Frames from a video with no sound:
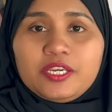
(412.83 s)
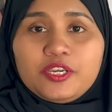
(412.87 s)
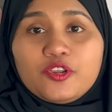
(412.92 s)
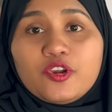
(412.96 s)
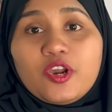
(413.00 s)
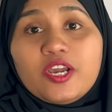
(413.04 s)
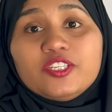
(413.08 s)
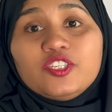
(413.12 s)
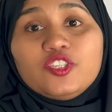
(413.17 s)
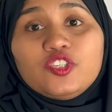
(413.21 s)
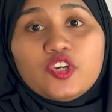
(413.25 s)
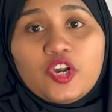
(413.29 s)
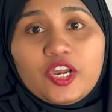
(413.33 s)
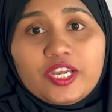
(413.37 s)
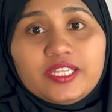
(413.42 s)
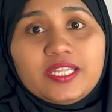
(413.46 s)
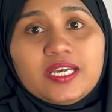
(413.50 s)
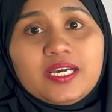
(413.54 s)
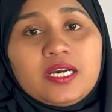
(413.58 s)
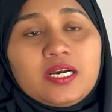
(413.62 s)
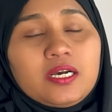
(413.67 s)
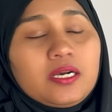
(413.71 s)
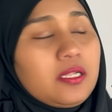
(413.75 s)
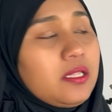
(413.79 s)
you enjoy
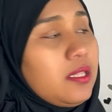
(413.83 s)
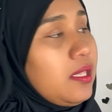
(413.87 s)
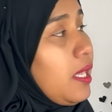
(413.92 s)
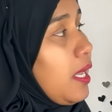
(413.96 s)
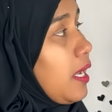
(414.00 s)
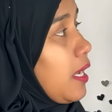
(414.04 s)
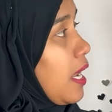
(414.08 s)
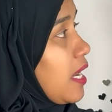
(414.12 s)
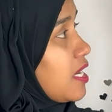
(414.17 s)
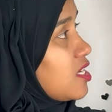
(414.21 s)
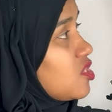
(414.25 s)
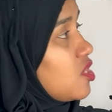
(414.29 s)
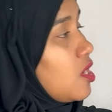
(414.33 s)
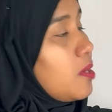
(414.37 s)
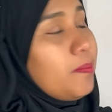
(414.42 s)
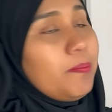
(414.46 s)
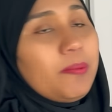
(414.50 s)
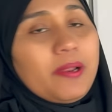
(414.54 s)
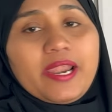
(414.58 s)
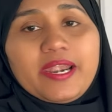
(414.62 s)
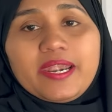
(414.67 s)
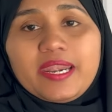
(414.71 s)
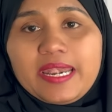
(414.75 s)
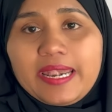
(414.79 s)
the action
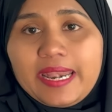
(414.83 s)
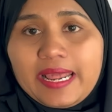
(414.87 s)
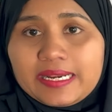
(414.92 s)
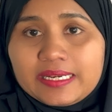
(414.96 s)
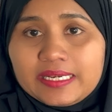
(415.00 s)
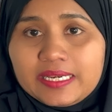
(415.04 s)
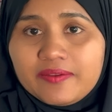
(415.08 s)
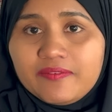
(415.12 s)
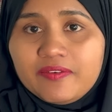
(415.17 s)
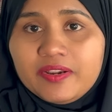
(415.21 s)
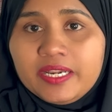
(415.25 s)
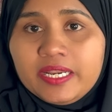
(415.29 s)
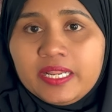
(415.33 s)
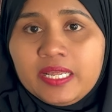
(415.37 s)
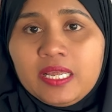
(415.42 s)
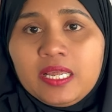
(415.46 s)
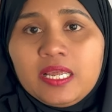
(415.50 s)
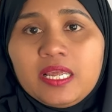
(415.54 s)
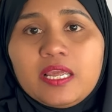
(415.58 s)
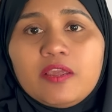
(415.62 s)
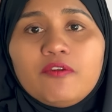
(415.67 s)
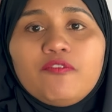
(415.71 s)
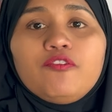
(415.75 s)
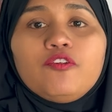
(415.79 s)
planning activity?
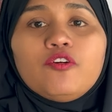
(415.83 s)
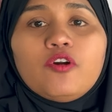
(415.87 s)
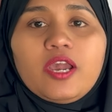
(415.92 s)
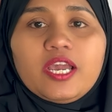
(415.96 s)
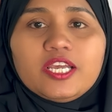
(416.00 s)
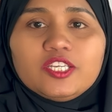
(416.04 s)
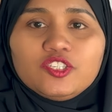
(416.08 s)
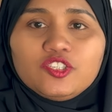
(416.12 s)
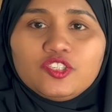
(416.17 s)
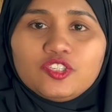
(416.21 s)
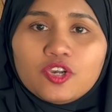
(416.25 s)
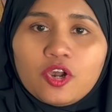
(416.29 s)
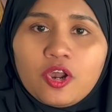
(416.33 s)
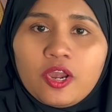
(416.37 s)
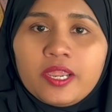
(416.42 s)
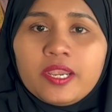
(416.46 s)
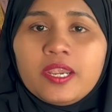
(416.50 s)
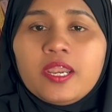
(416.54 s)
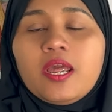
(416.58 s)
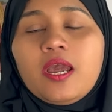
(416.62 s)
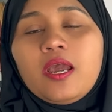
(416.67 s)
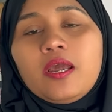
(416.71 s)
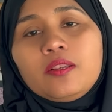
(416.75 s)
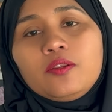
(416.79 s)
If you enjoyed,
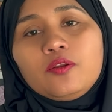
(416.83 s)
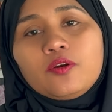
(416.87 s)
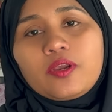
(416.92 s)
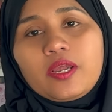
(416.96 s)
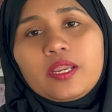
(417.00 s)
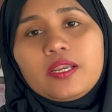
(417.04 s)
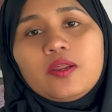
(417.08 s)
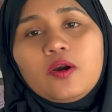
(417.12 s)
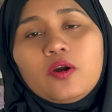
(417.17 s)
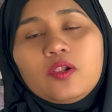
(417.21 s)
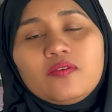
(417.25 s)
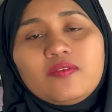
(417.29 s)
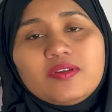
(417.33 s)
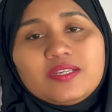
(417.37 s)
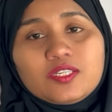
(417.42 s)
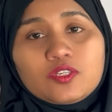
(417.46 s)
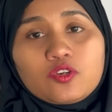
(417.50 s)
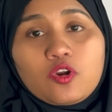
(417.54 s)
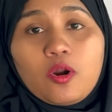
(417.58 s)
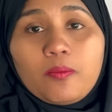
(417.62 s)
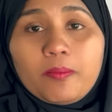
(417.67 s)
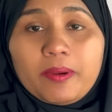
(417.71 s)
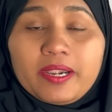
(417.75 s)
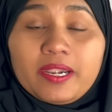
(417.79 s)
you can always
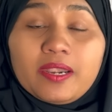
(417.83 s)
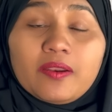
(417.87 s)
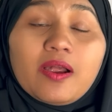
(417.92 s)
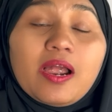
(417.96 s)
comment.